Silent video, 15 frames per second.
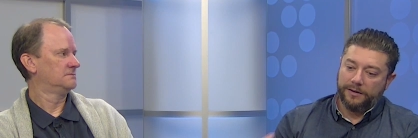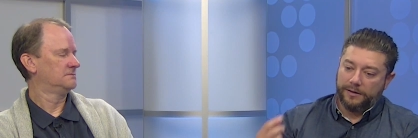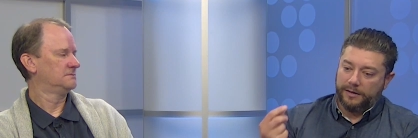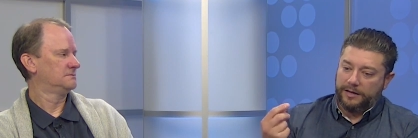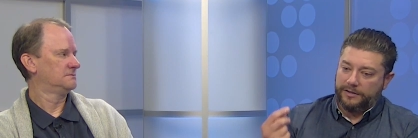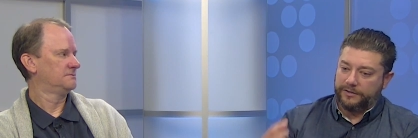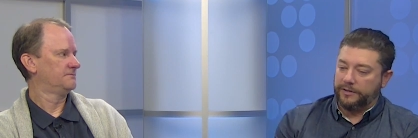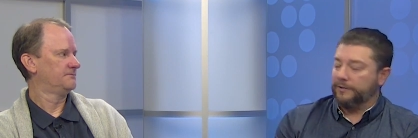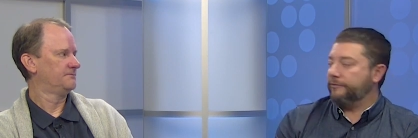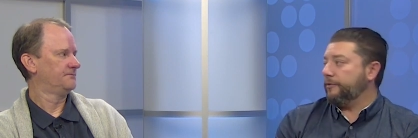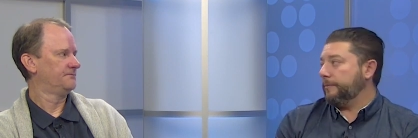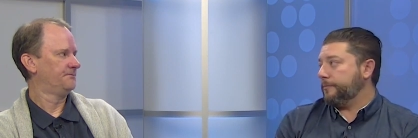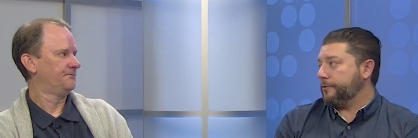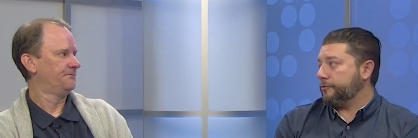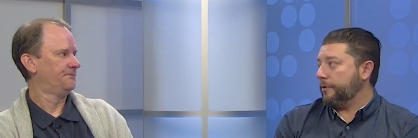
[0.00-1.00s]
Speaker 1: is going to flip
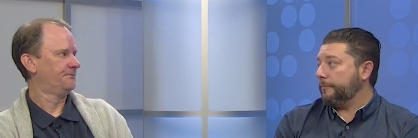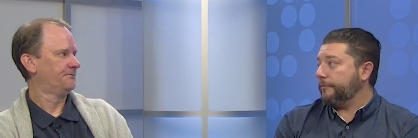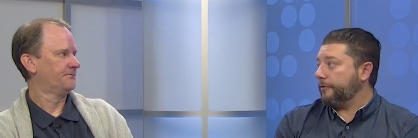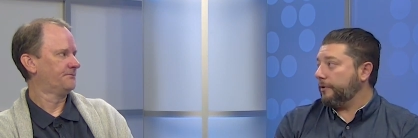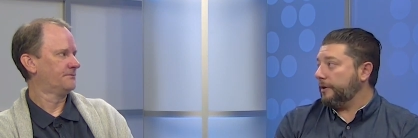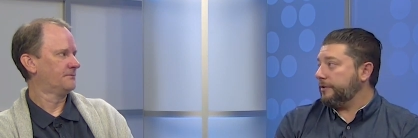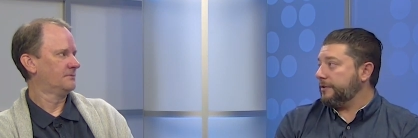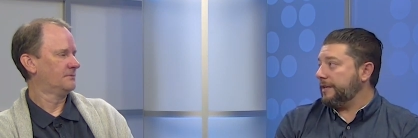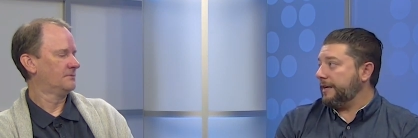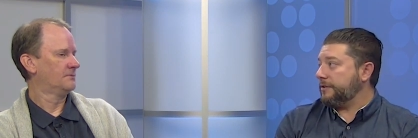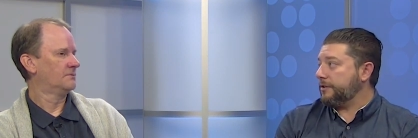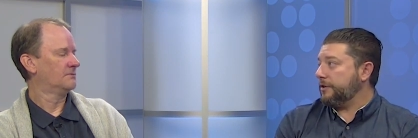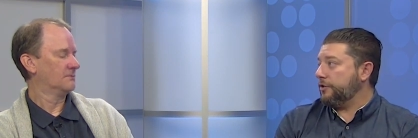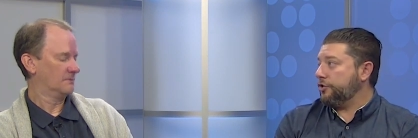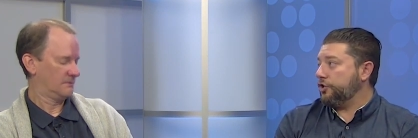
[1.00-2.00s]
the script for us. That's going
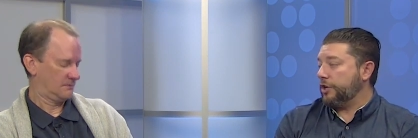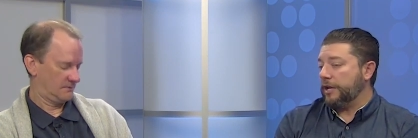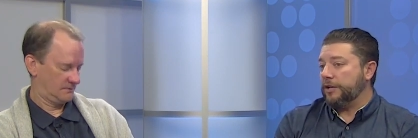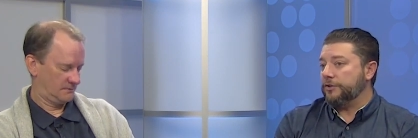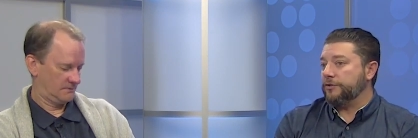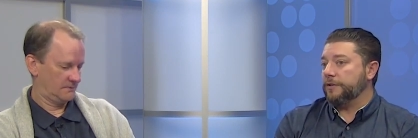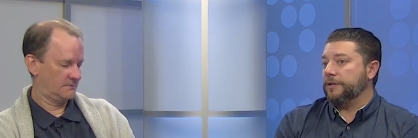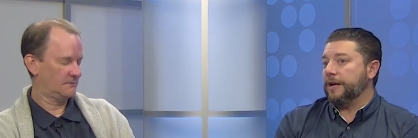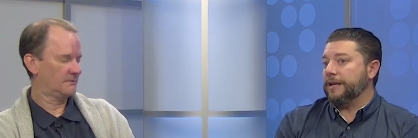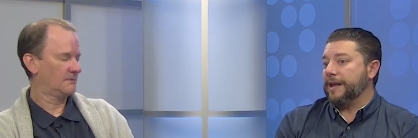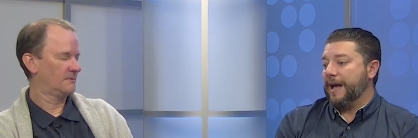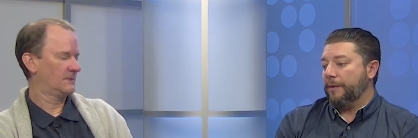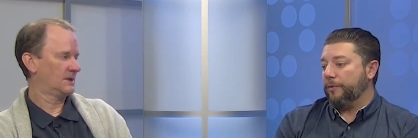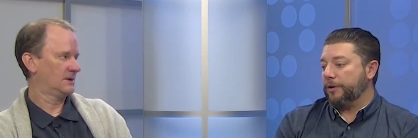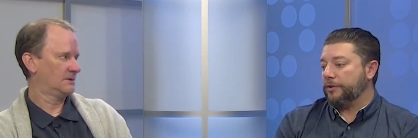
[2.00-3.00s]
to change the
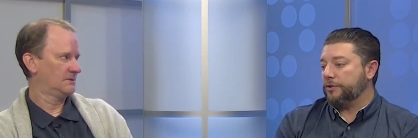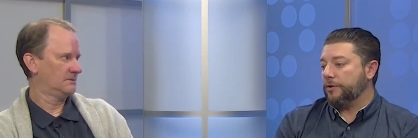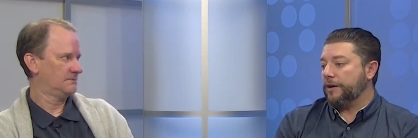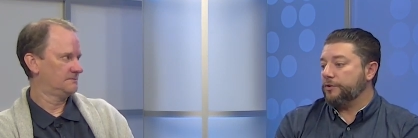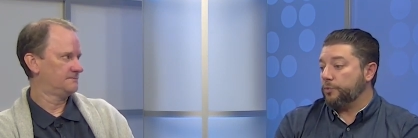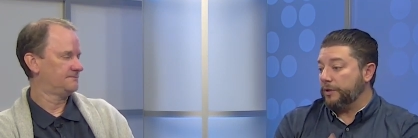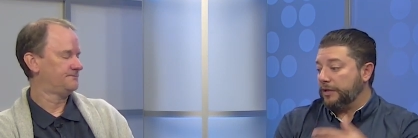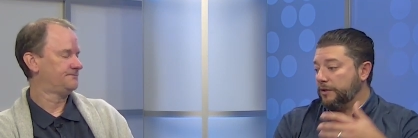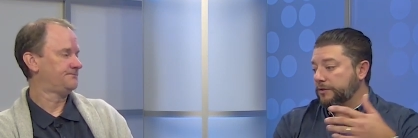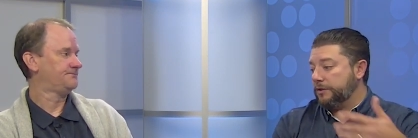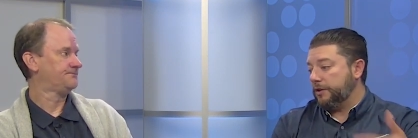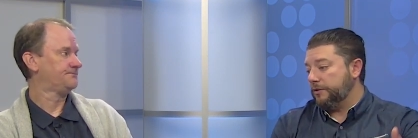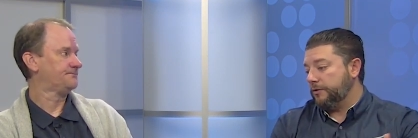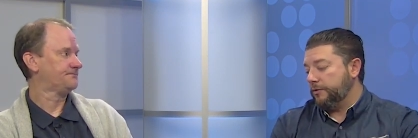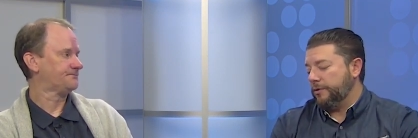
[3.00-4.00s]
dynamic. So as we
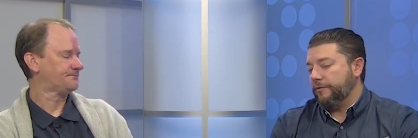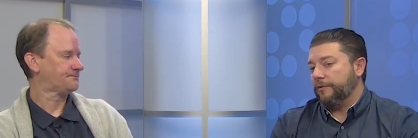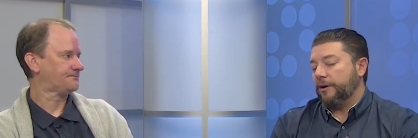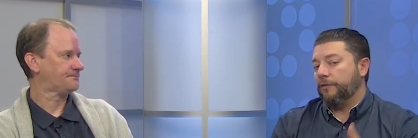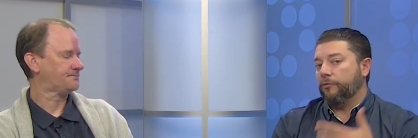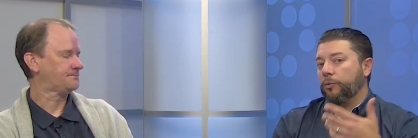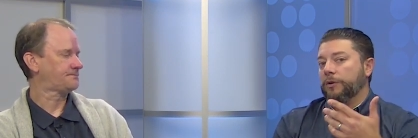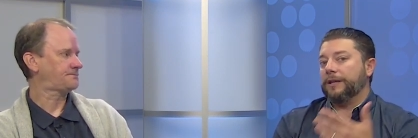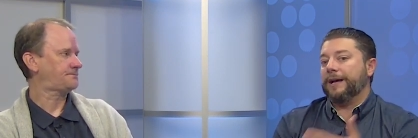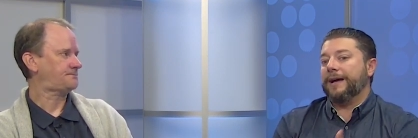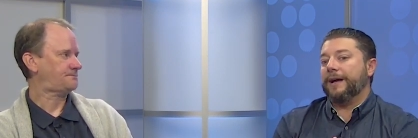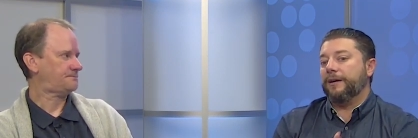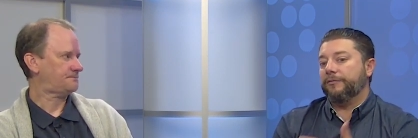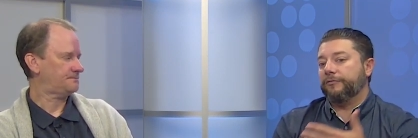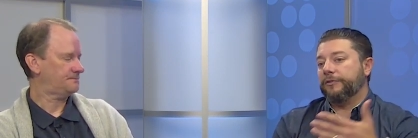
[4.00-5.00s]
continue to evolve, we'll
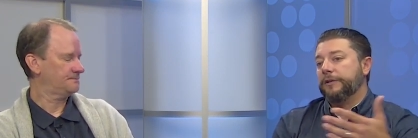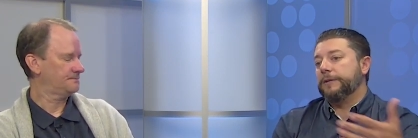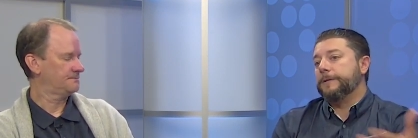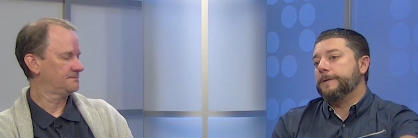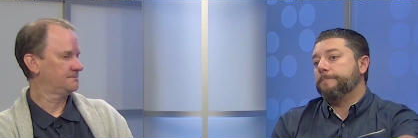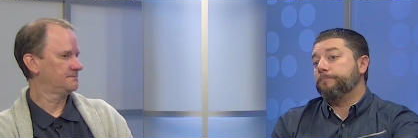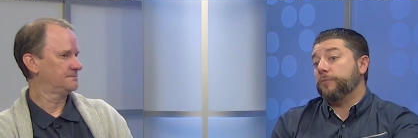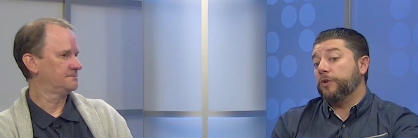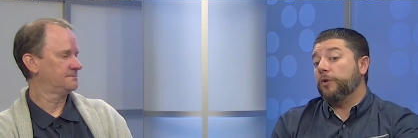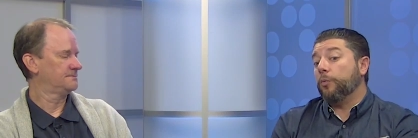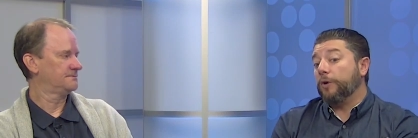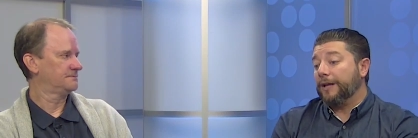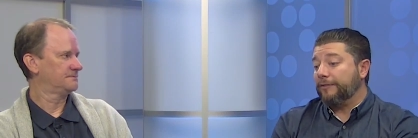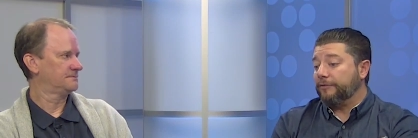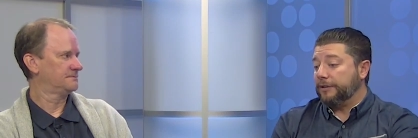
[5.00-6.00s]
have, you know, we'll
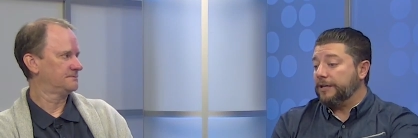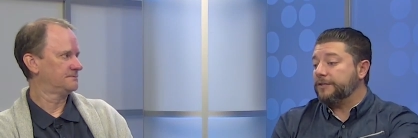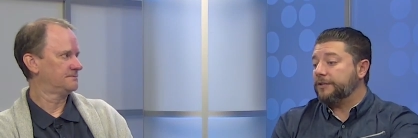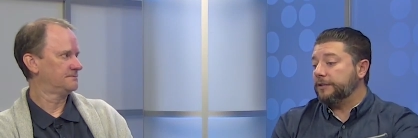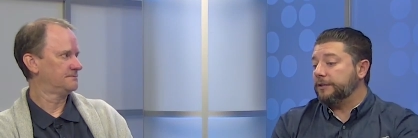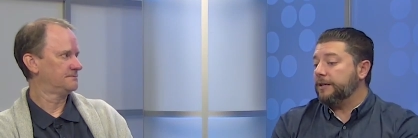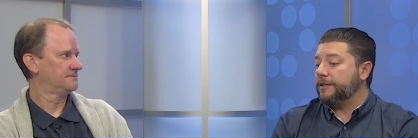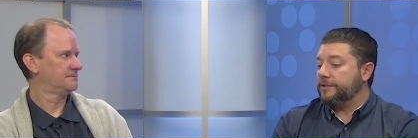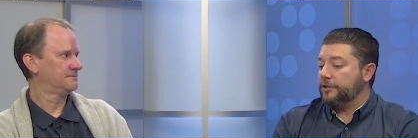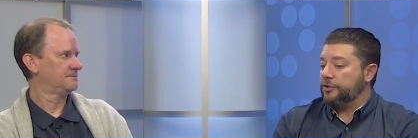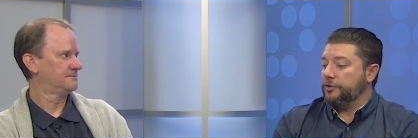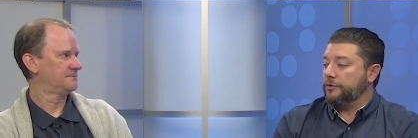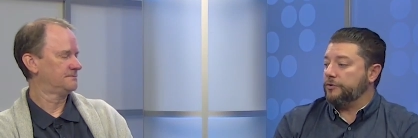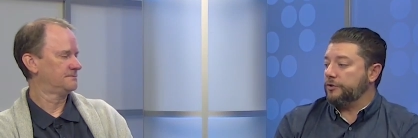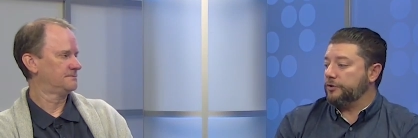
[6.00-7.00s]
have less and less
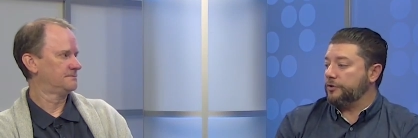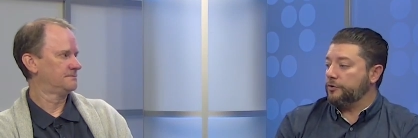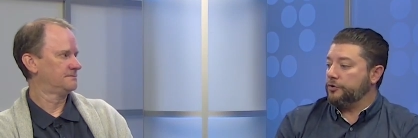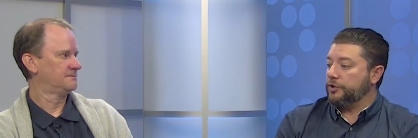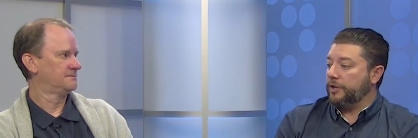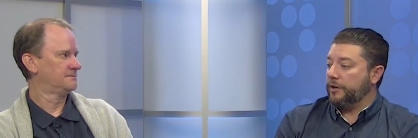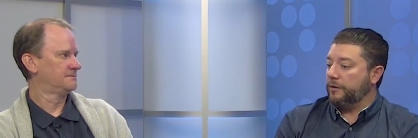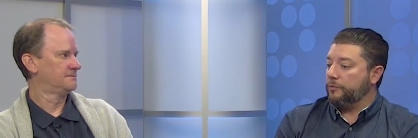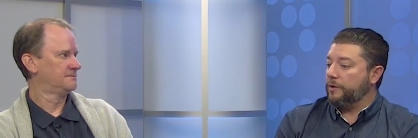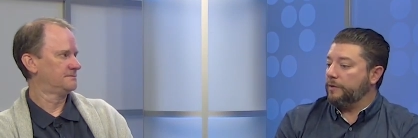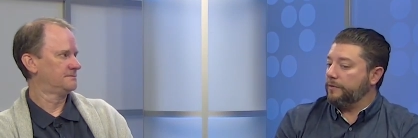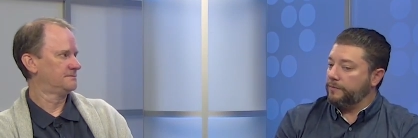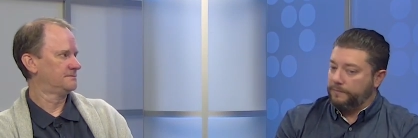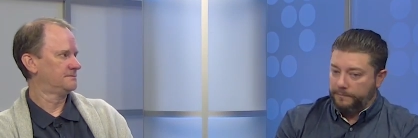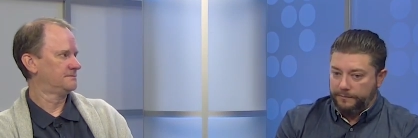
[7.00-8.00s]
issues associated with
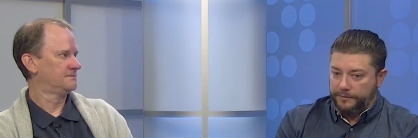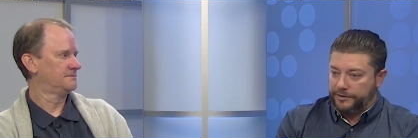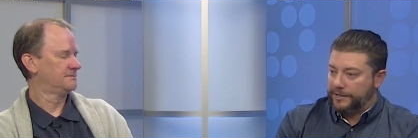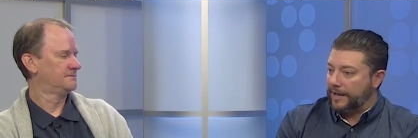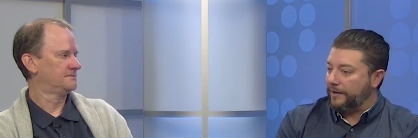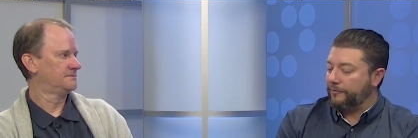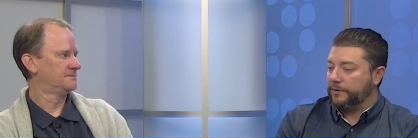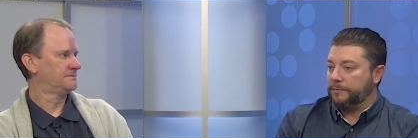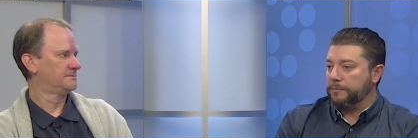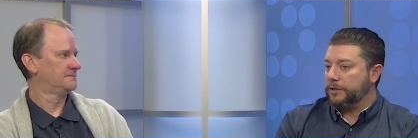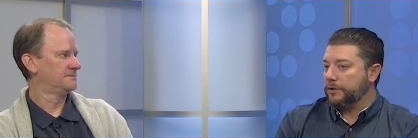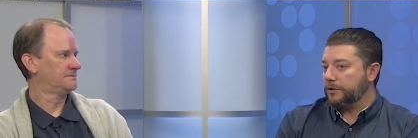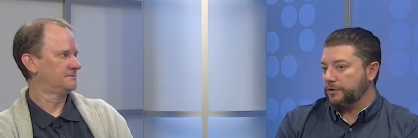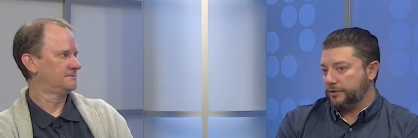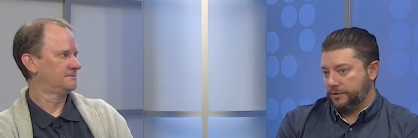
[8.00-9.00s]
staffing
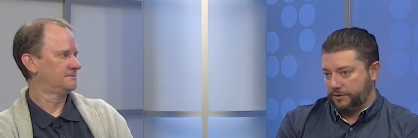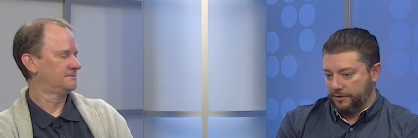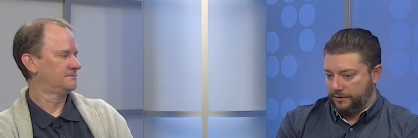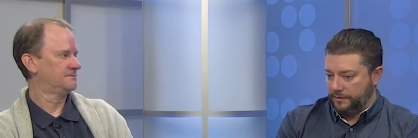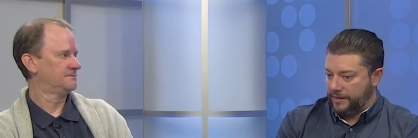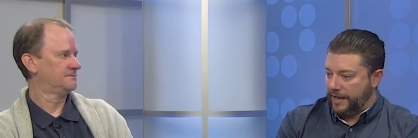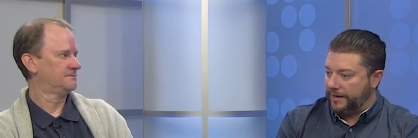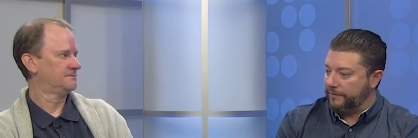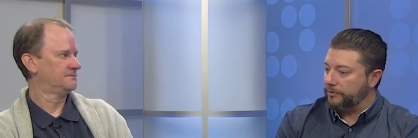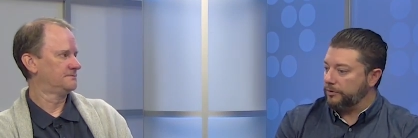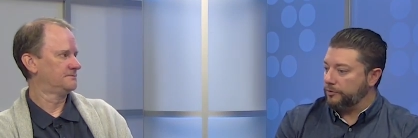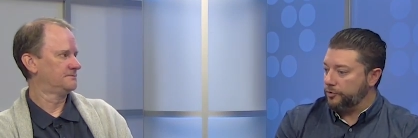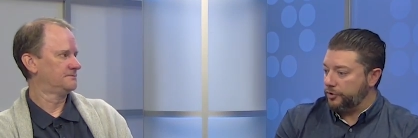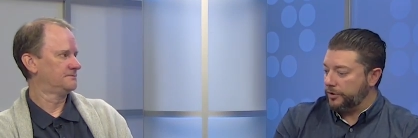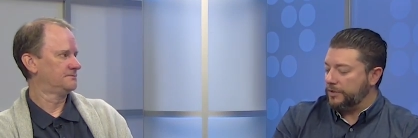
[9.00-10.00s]
because that
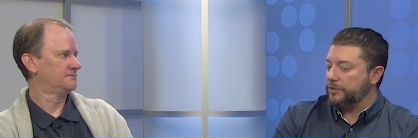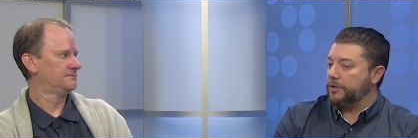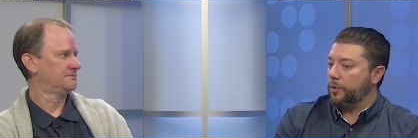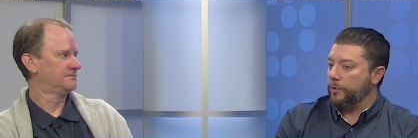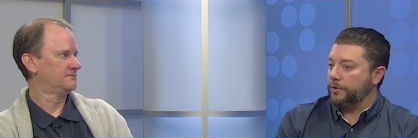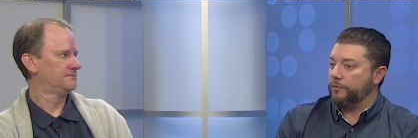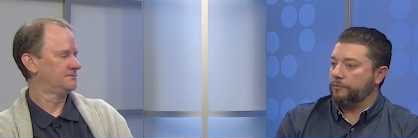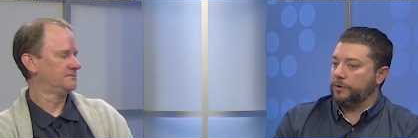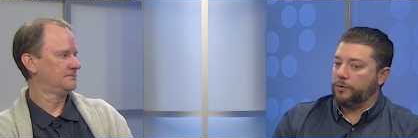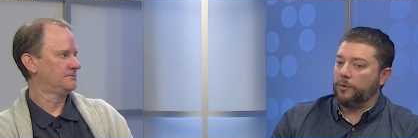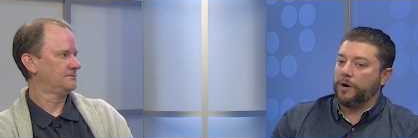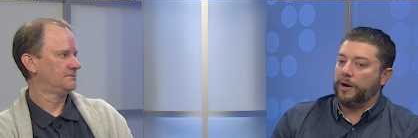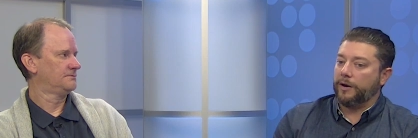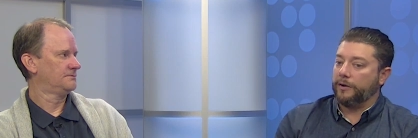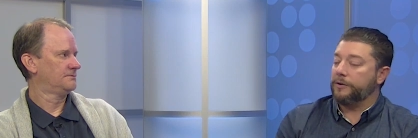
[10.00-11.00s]
evolution is going to
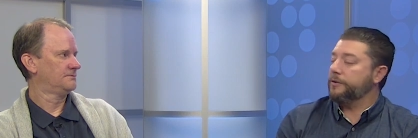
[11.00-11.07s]
require